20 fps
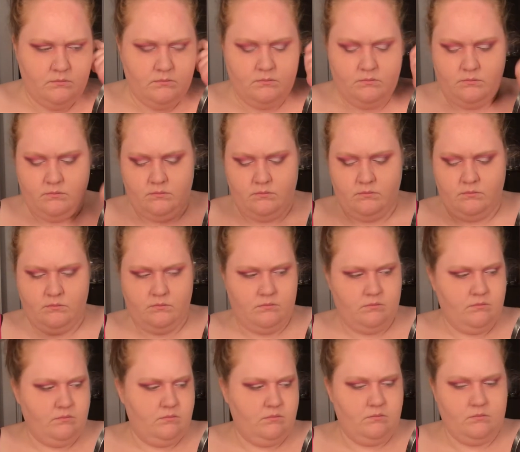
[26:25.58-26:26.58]

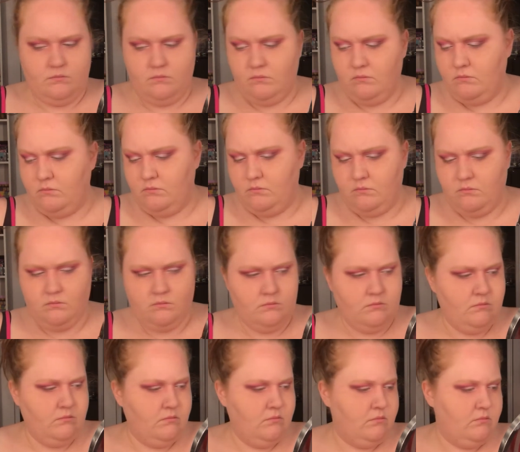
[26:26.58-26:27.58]

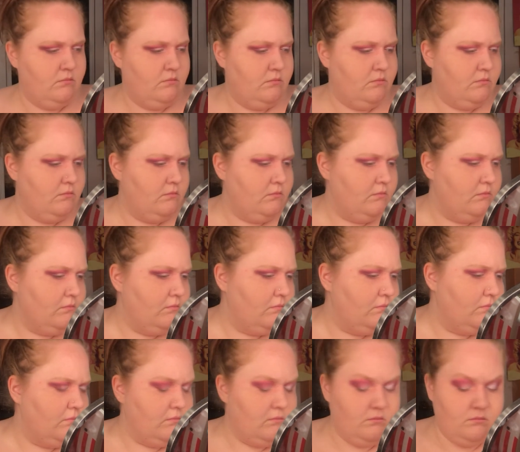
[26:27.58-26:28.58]

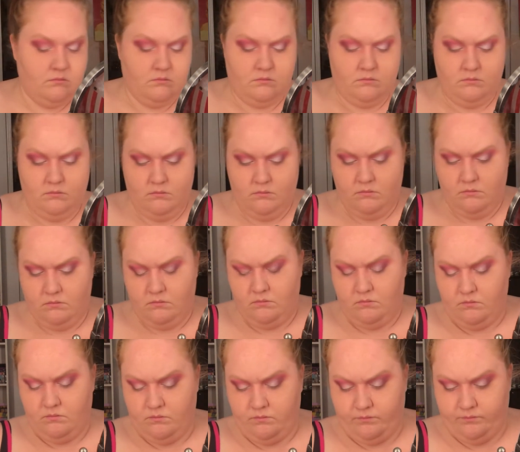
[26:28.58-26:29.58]

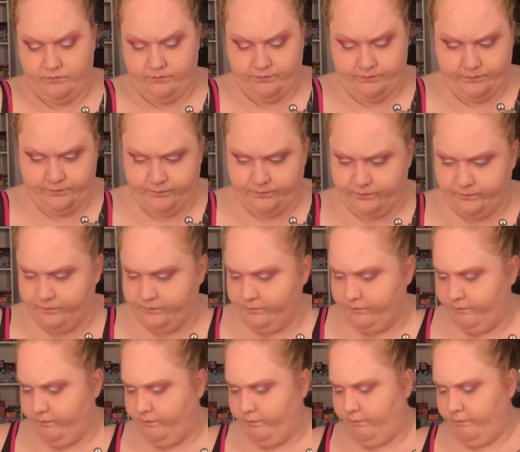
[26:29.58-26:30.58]
No one is speaking in this clip.